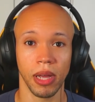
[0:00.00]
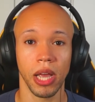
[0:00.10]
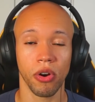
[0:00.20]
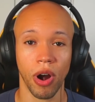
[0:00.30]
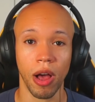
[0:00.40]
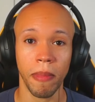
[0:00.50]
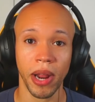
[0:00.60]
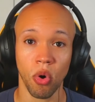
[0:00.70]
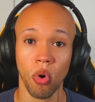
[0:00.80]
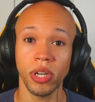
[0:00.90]

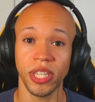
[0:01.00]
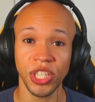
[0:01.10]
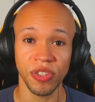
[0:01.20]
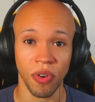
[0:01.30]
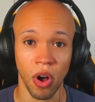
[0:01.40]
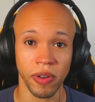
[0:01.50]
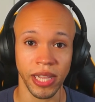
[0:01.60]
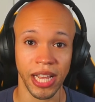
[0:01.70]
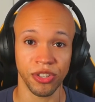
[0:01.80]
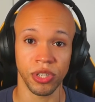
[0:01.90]
Growlmon on Digivolve
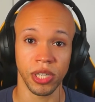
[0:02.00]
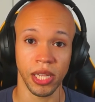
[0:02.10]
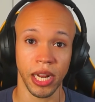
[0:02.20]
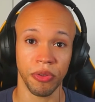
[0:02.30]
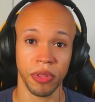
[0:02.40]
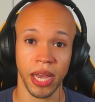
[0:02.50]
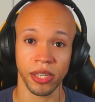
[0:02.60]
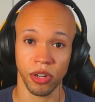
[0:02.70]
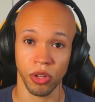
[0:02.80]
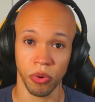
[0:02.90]
allows you to delete a
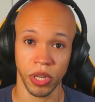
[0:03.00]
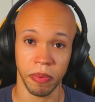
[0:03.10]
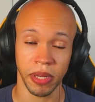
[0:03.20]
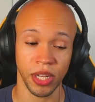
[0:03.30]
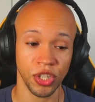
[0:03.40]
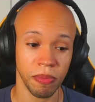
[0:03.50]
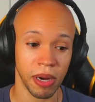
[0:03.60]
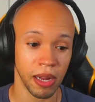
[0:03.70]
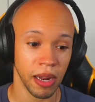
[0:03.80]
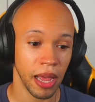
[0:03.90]
3000 or lower DP
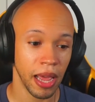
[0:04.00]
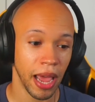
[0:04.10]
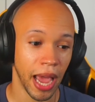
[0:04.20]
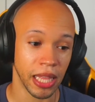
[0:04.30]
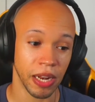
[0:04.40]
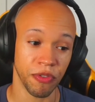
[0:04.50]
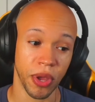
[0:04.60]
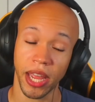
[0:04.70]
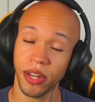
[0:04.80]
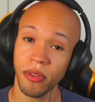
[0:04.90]
Digimon, and then if you
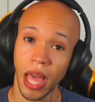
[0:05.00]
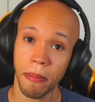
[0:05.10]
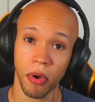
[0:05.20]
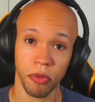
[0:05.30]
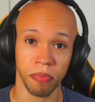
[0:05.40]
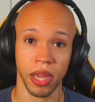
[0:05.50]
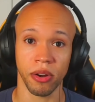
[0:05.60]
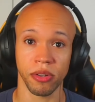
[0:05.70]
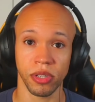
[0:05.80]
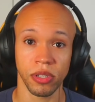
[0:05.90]
can't do that, both
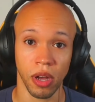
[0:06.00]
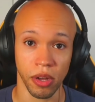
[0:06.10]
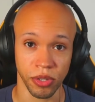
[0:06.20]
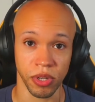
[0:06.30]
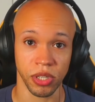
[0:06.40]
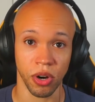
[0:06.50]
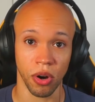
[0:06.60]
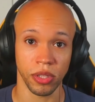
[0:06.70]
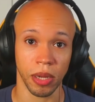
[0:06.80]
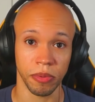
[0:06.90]
players also
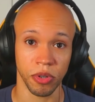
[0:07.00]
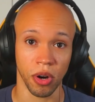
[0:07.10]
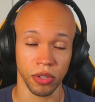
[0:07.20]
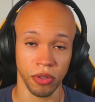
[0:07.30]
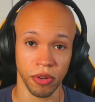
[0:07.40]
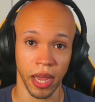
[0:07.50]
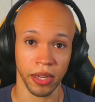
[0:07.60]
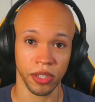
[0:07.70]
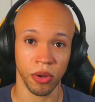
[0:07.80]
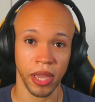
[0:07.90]
discard the top 2 cards of their
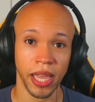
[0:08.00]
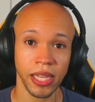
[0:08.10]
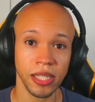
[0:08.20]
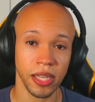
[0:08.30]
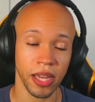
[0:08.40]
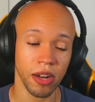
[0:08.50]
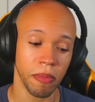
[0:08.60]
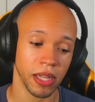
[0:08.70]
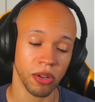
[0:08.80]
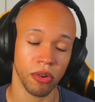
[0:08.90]
deck. So it gets the
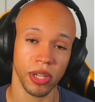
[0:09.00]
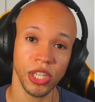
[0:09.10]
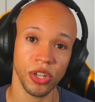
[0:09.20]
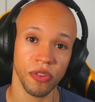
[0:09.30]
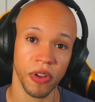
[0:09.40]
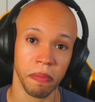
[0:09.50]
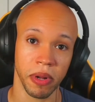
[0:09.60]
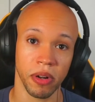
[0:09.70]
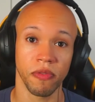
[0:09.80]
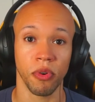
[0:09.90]
Guidomon's on deletion effect,
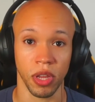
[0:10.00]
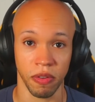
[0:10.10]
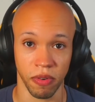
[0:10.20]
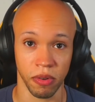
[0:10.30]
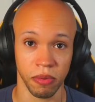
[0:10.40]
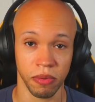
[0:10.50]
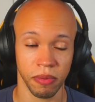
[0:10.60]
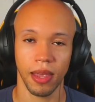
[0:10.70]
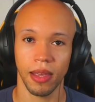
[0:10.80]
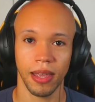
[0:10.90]
but for Evo.
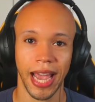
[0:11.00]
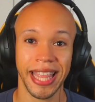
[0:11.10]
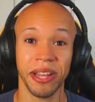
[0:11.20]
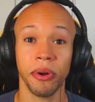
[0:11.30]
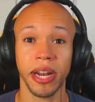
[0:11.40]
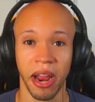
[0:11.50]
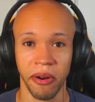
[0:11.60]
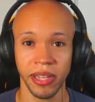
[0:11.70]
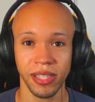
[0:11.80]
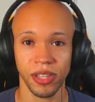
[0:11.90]
And then on
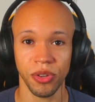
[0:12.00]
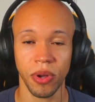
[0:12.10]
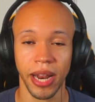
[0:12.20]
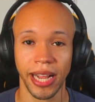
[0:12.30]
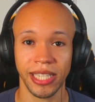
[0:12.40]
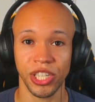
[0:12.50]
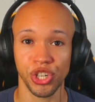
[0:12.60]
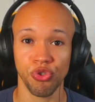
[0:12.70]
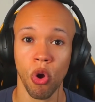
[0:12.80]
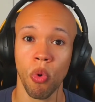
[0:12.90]
inheritance, you can actually
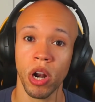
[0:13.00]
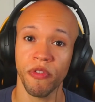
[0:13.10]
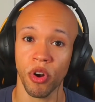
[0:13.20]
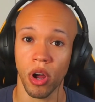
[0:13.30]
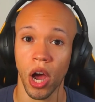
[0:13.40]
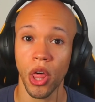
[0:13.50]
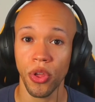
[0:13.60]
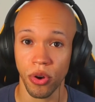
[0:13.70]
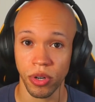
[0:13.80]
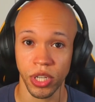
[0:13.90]
destroy one of your
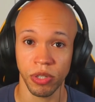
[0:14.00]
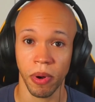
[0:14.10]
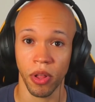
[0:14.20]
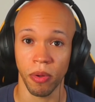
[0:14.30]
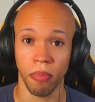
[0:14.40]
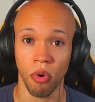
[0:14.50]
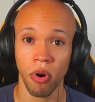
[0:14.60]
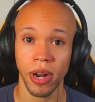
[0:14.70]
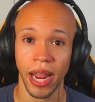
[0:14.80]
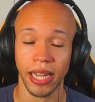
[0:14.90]
other Digimon on the
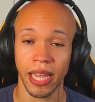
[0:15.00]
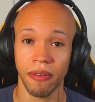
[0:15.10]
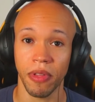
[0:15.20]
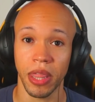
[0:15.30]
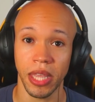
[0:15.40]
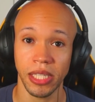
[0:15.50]
board and give this